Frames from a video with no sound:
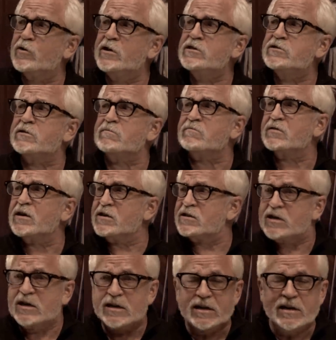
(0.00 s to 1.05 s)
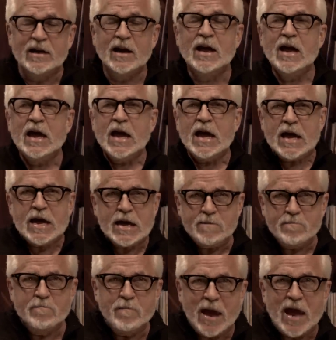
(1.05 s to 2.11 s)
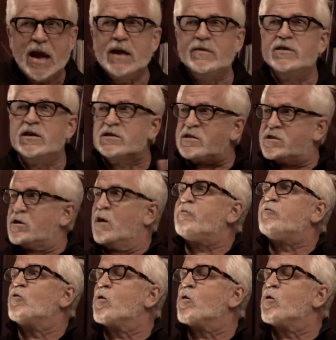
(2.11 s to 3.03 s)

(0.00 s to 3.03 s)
reason, because yeah. he he made this stuff